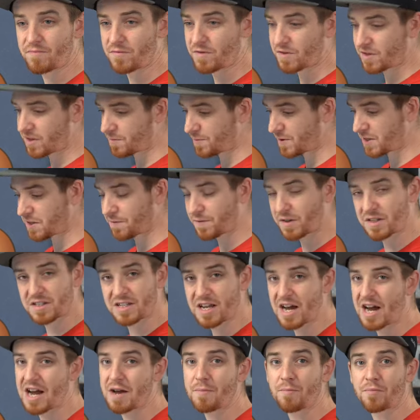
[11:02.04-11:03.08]
specific
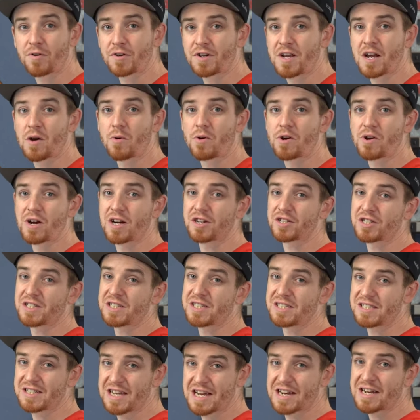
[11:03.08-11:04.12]
time per day where you're actually
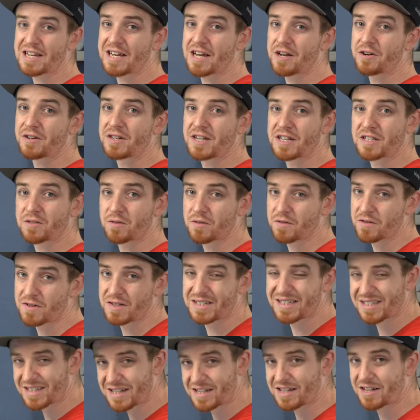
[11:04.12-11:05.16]
standing at your desk rather than
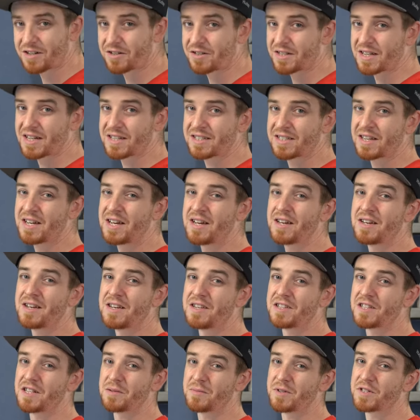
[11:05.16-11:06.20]
sitting at your desk
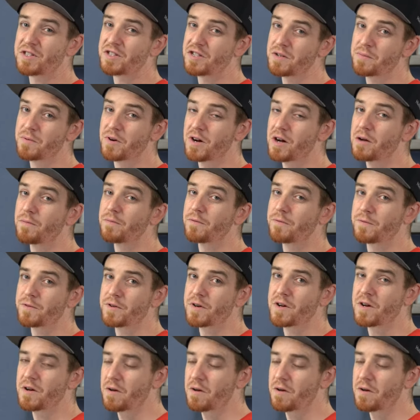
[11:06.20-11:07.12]
is going to be super helpful for your